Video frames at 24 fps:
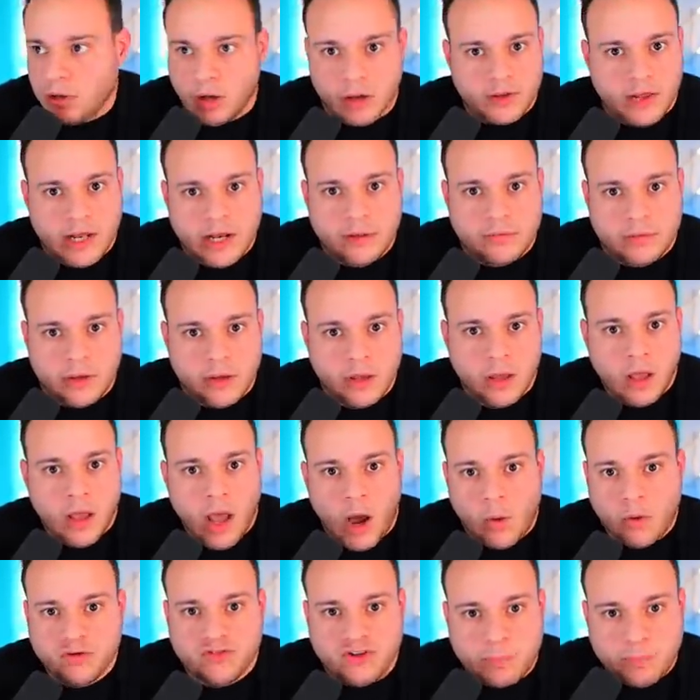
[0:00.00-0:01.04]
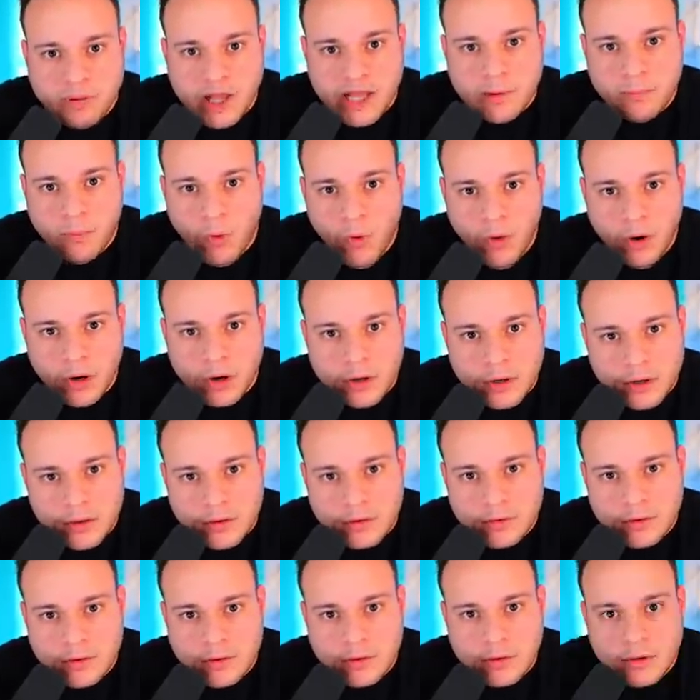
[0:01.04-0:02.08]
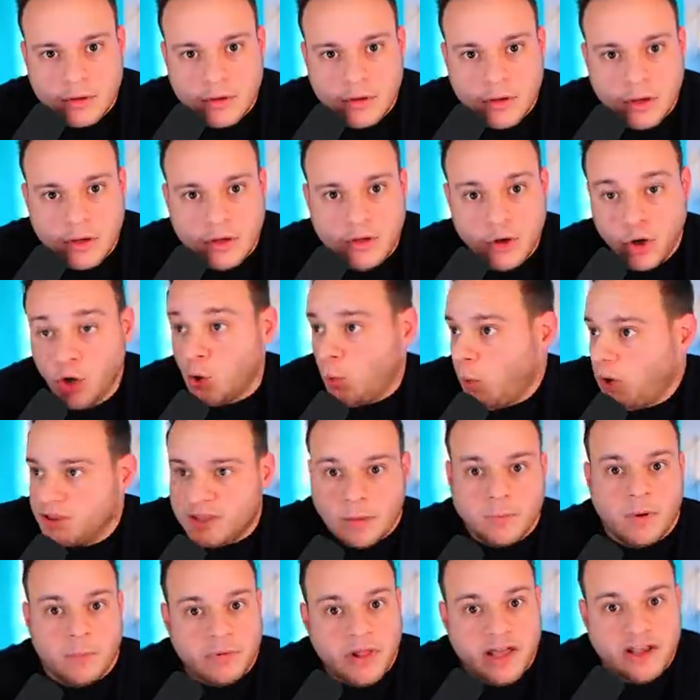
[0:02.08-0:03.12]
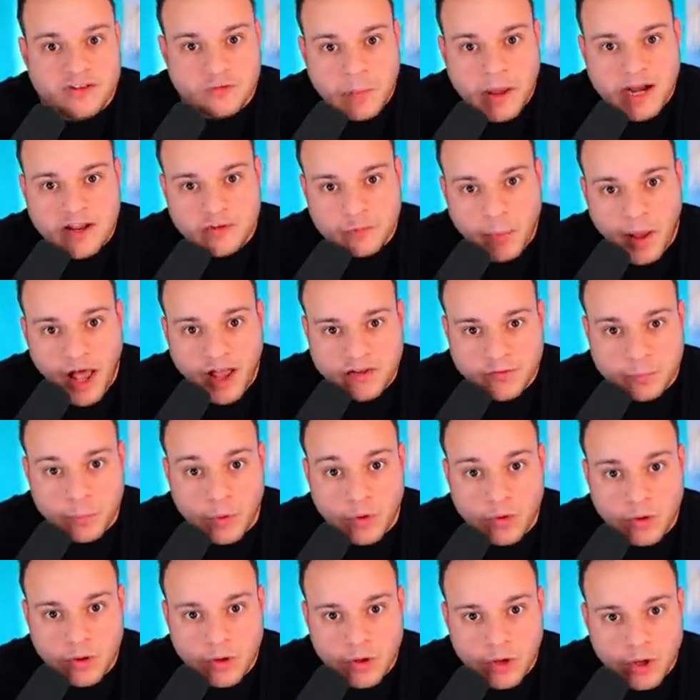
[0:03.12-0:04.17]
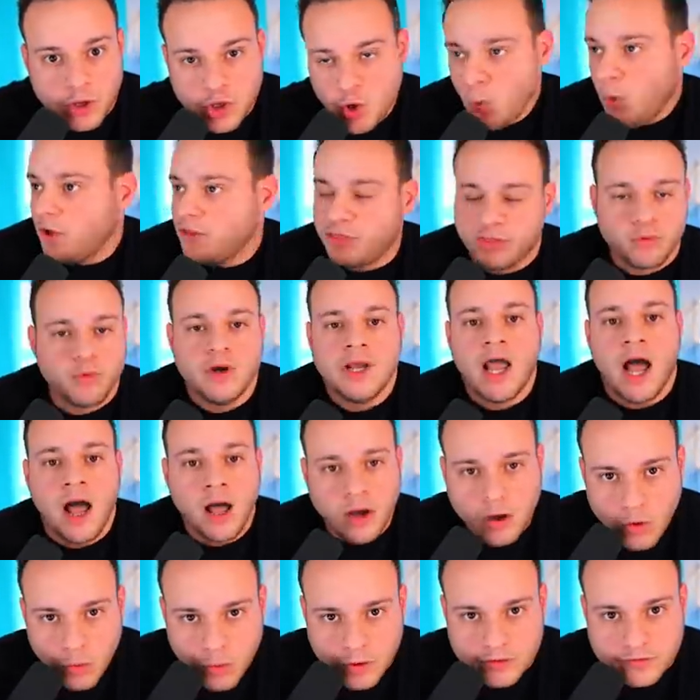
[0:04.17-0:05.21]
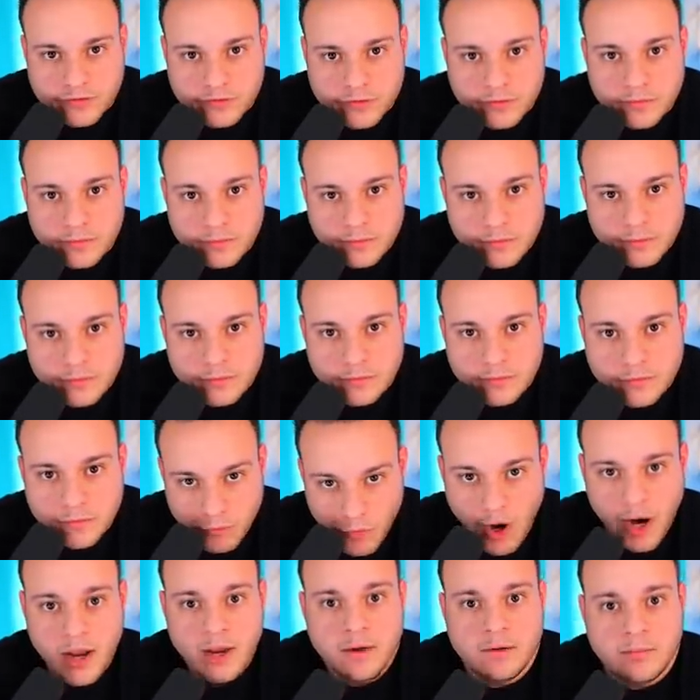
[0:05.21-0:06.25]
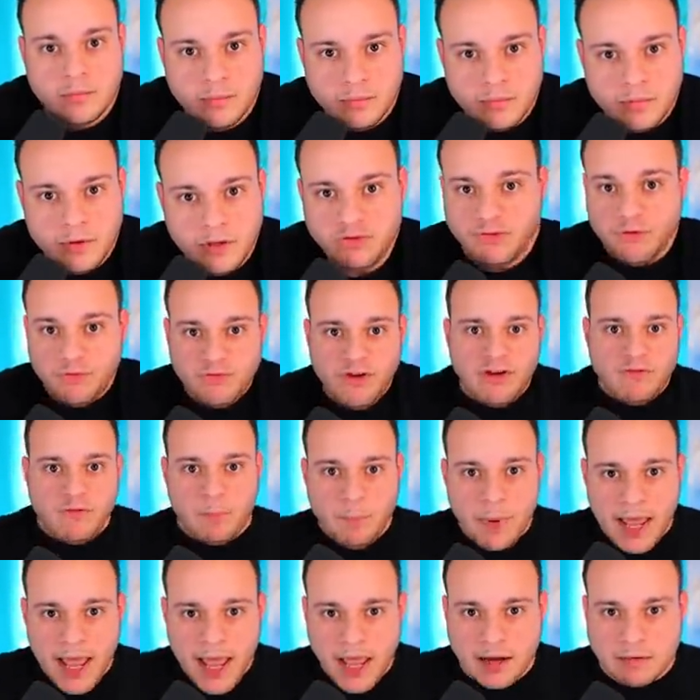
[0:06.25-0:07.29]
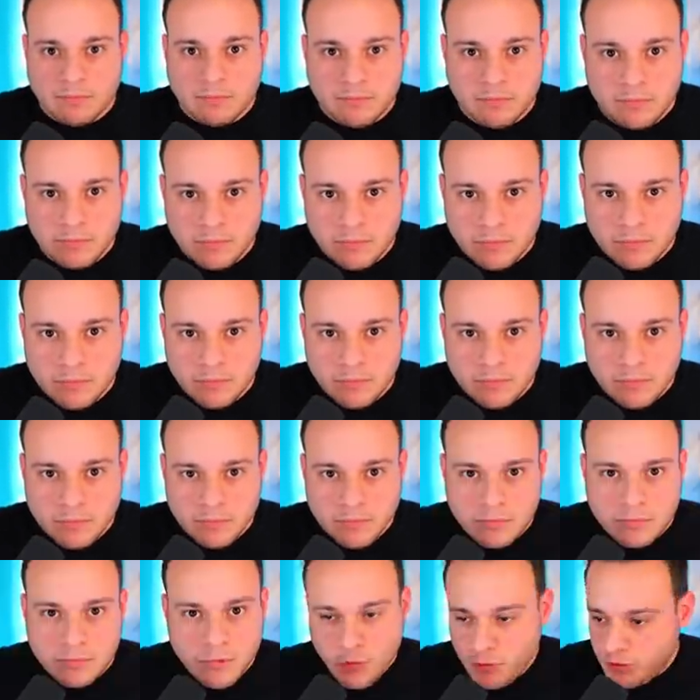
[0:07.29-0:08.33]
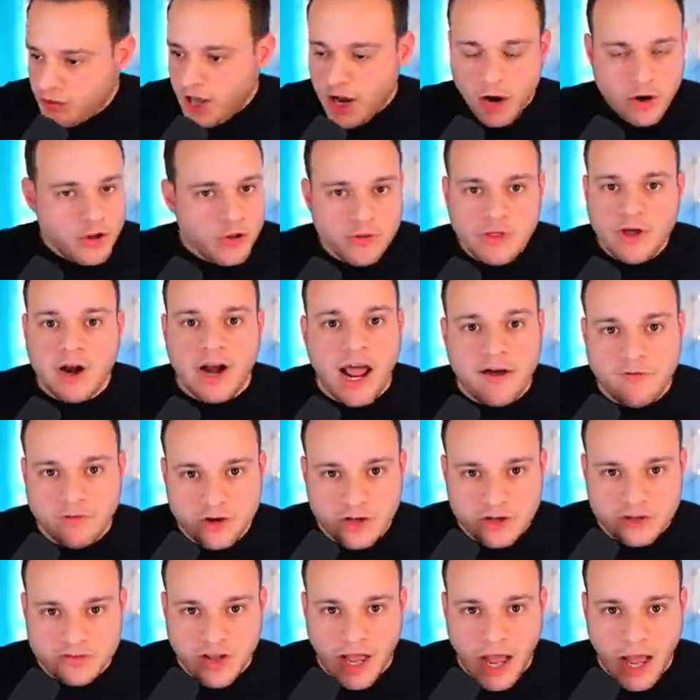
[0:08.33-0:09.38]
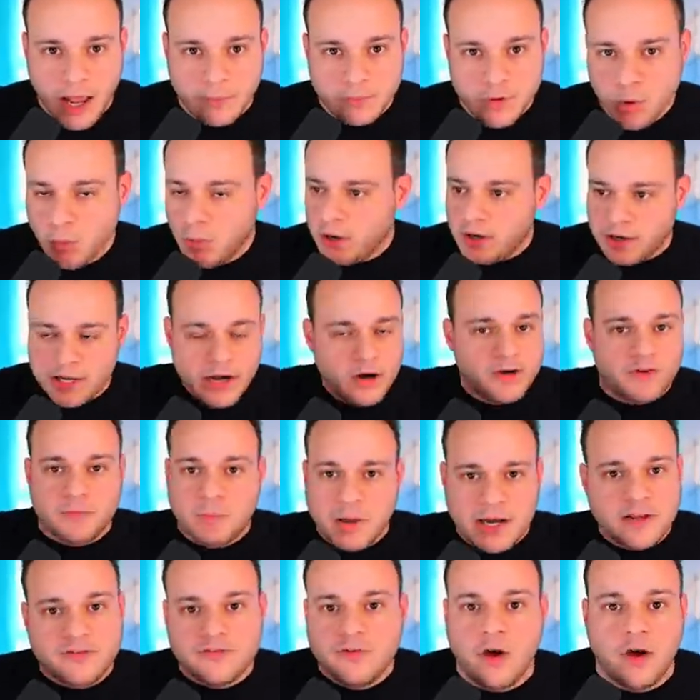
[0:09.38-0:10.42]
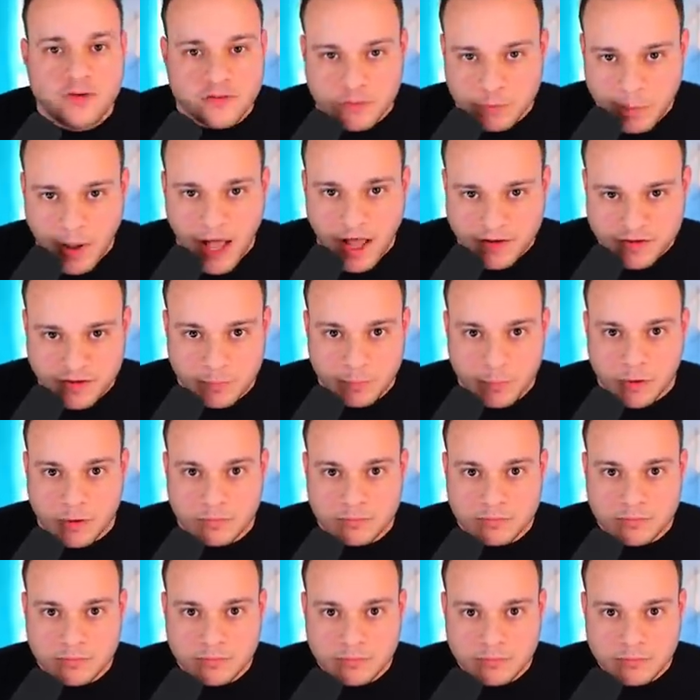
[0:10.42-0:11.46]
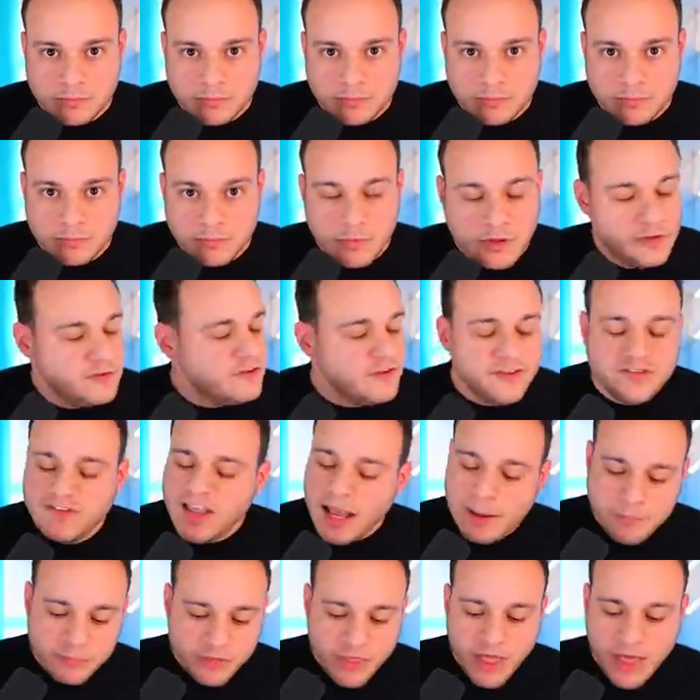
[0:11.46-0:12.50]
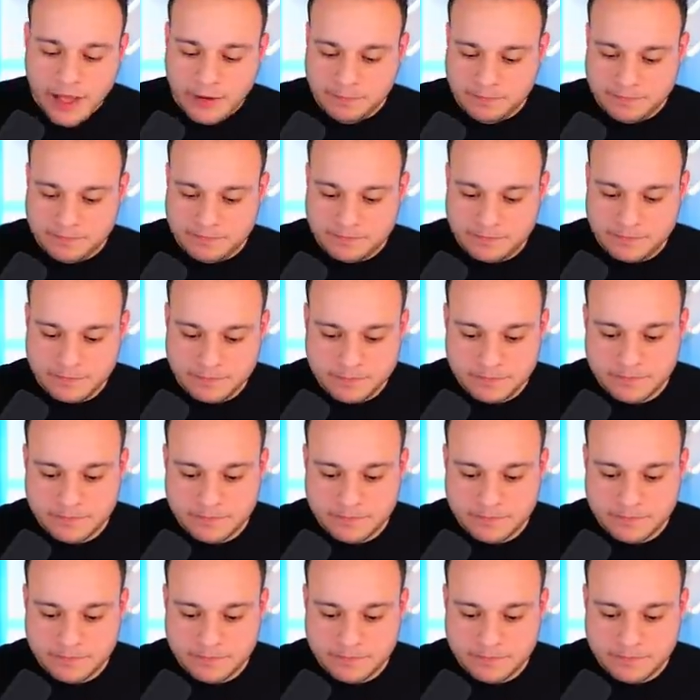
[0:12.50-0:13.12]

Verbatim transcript: Oh, they, they, I wish they played more. You're going to want them to play as many as possible. You want three encores, right? It's your favorite band. You're there, you're there to have a good time. You want to hear as many songs as possible. It's the same thing.